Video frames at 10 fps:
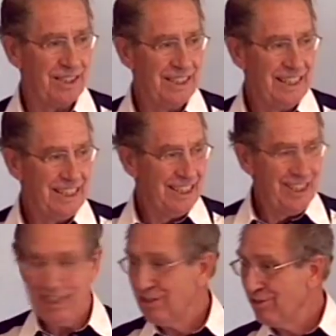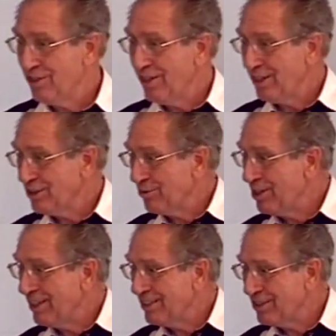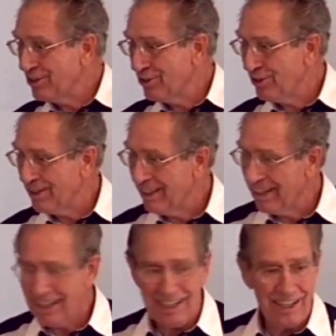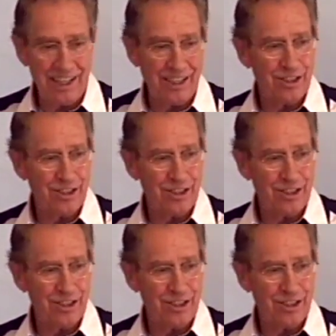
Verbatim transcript: As for the next week, just sort of analyze.